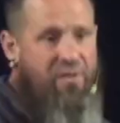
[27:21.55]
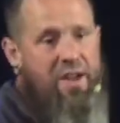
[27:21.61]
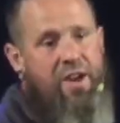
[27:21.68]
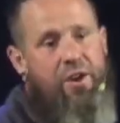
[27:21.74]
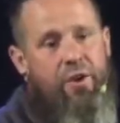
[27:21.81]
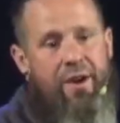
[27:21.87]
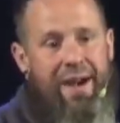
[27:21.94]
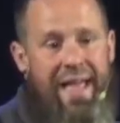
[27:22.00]

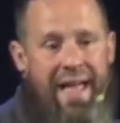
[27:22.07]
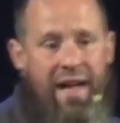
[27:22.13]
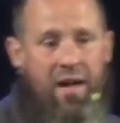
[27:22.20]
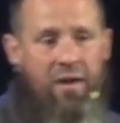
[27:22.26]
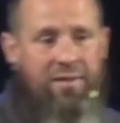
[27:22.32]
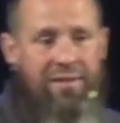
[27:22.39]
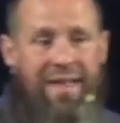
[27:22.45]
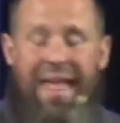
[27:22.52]
and figure
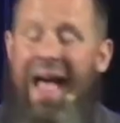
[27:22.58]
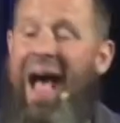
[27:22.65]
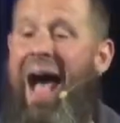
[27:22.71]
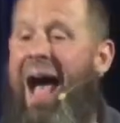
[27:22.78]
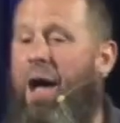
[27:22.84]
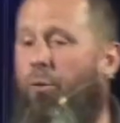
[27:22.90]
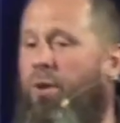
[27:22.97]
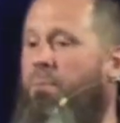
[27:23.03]
it out.
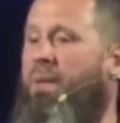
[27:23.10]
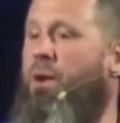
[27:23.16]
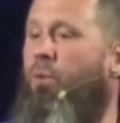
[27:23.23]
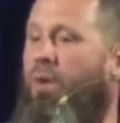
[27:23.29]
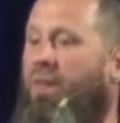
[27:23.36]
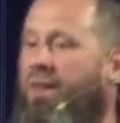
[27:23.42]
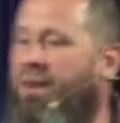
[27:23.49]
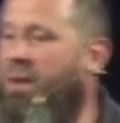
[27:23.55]
I would